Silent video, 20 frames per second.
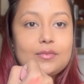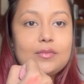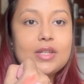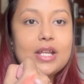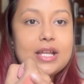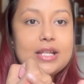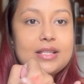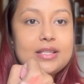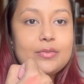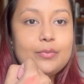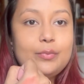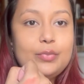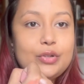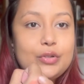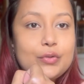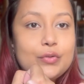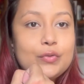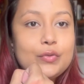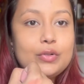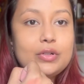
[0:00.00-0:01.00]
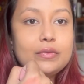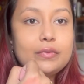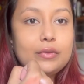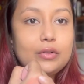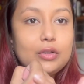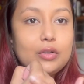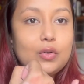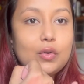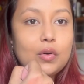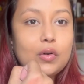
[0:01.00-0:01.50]
It's a
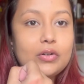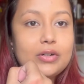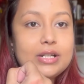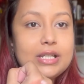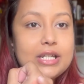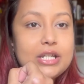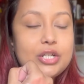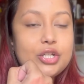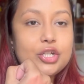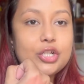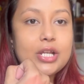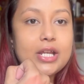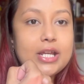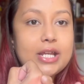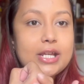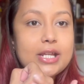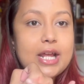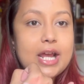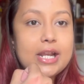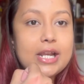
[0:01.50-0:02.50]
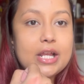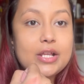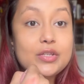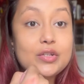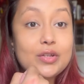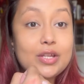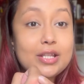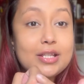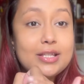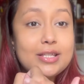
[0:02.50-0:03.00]
beautiful corally shade. And as
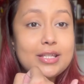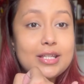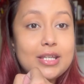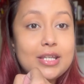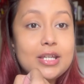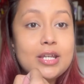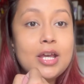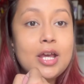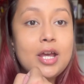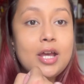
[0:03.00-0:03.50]
you can see,